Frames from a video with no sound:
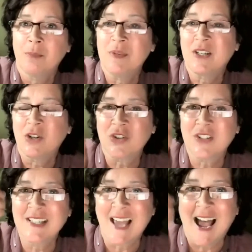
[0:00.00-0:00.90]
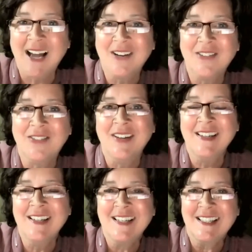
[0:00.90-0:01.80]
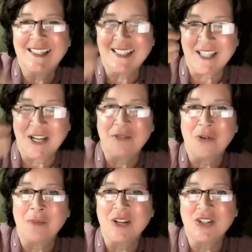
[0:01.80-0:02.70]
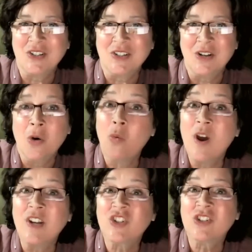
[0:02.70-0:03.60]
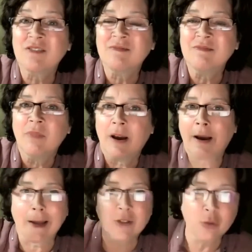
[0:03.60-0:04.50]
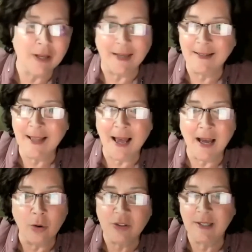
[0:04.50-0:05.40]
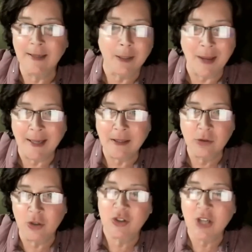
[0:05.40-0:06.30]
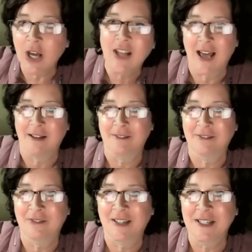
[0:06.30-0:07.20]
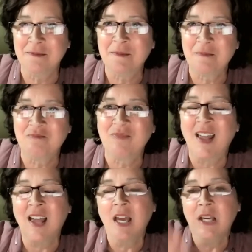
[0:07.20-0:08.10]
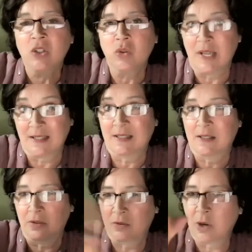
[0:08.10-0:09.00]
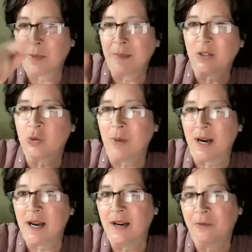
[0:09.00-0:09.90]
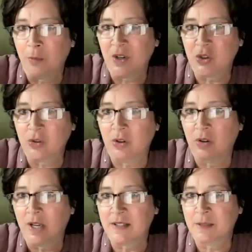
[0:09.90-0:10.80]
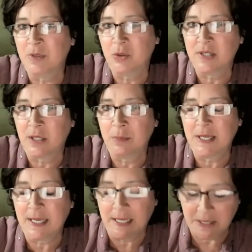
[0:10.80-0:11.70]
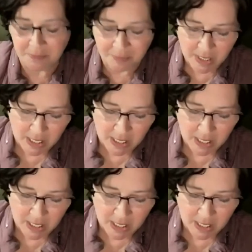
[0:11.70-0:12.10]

because they have this information, which Radio-Canada or Télé-Québec does not have, right? So that's coming back to my informational asymmetries at the beginning.